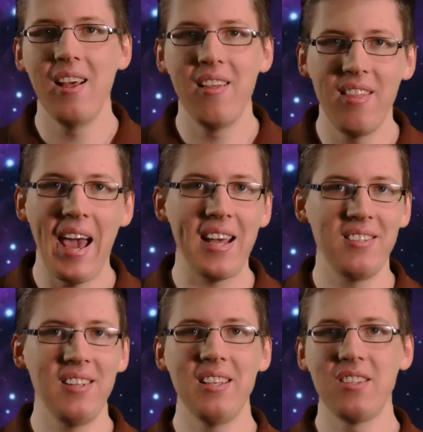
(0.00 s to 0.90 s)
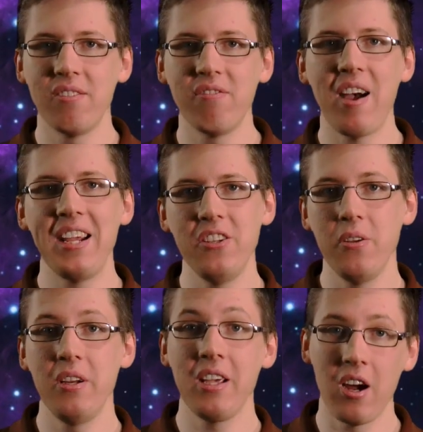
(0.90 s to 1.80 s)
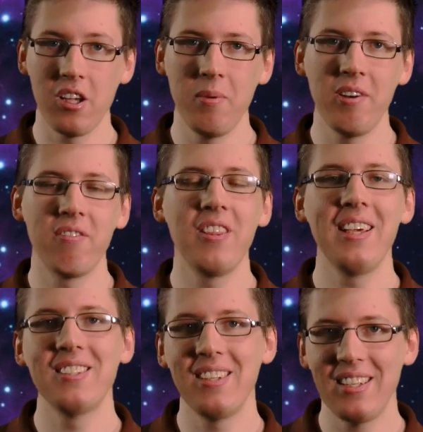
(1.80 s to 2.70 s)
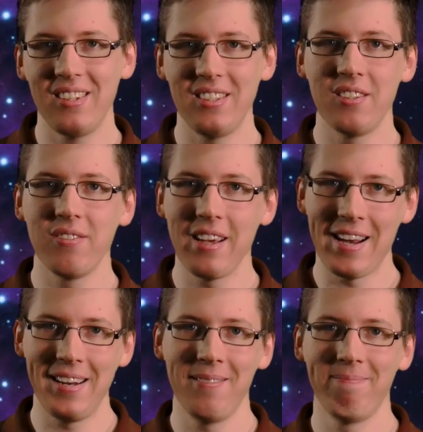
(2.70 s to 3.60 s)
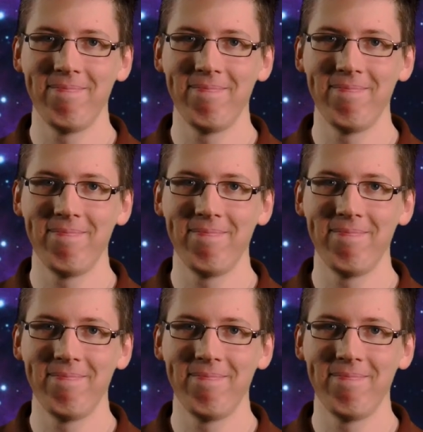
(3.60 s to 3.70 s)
That is the fine-tuning argument for the existence of God.